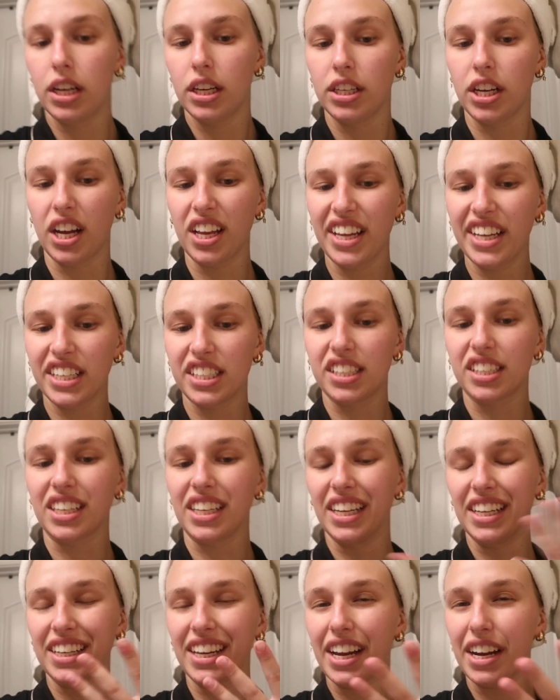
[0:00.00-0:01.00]
Not like
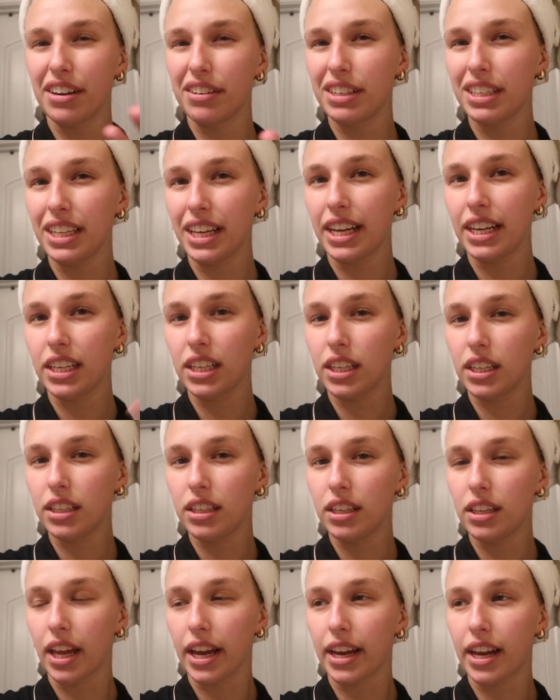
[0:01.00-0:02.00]
skincare
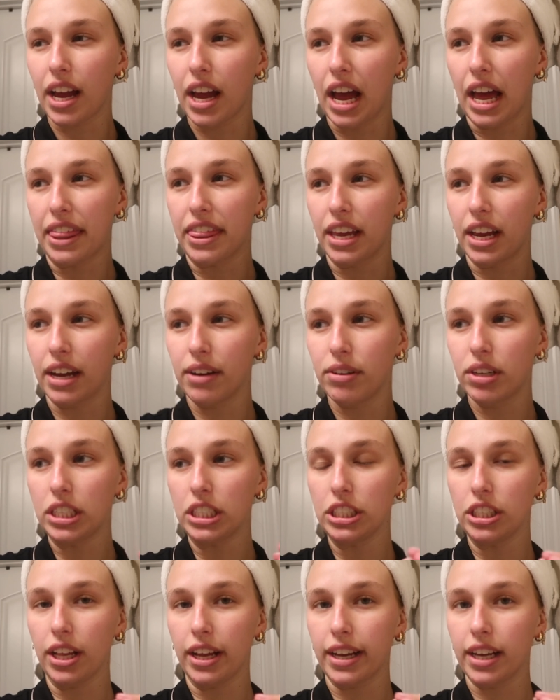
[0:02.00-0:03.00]
related, like I think I wanna
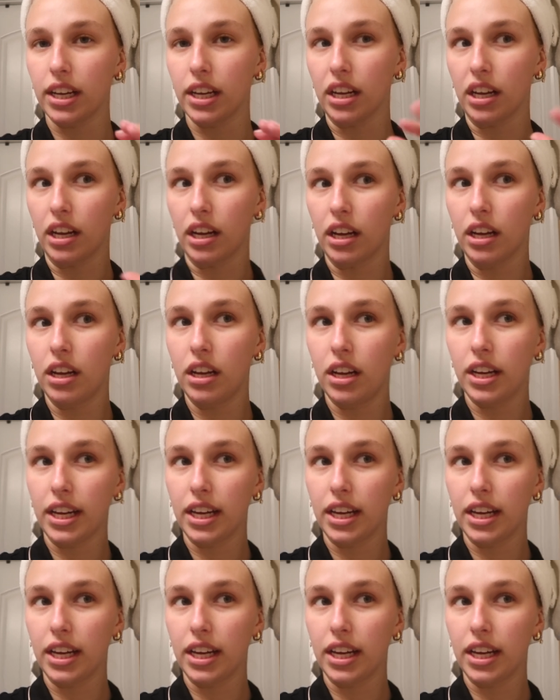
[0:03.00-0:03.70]
do like a